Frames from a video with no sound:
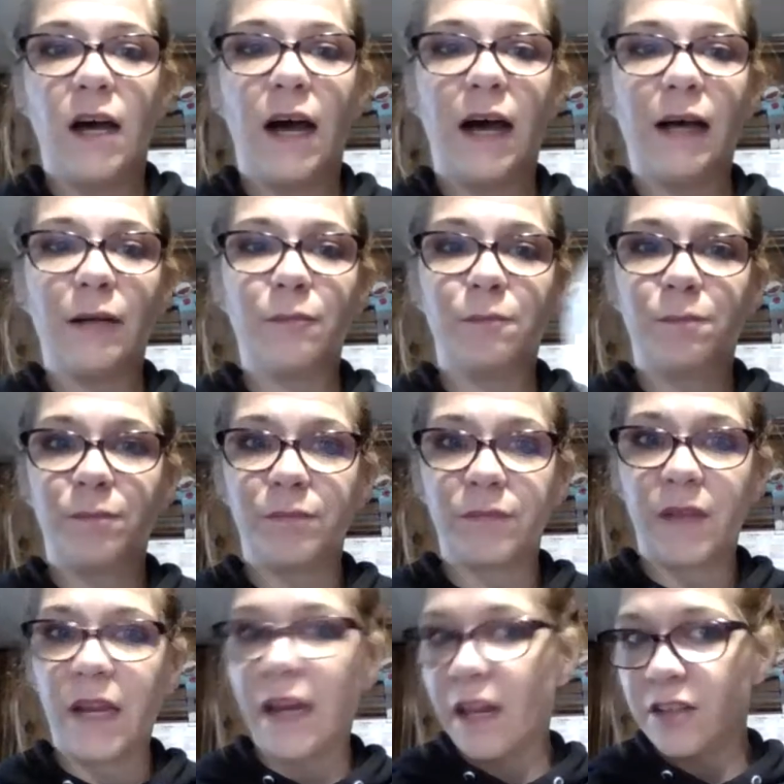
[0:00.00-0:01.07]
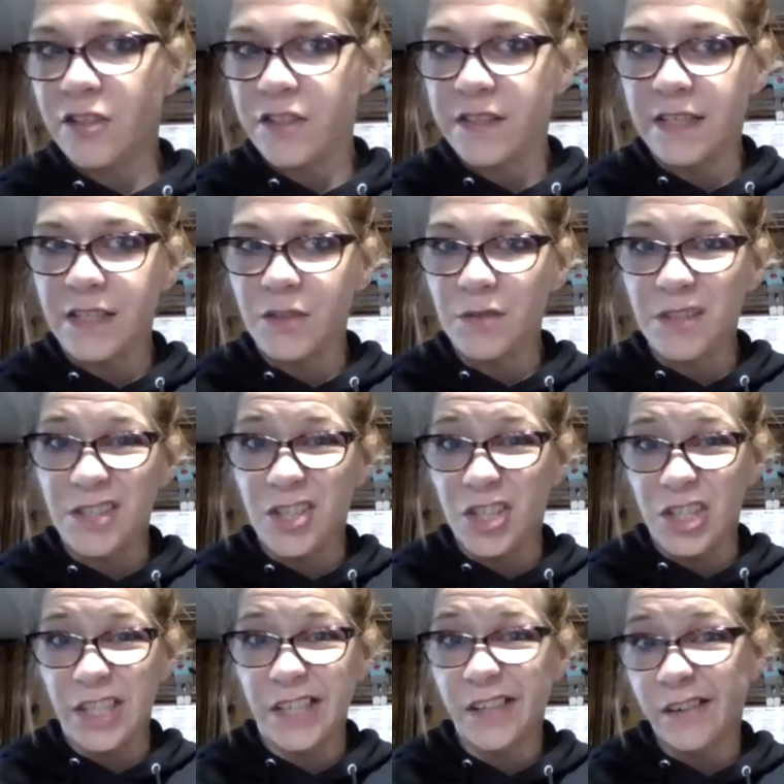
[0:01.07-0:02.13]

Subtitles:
And I'll just send you this sheet.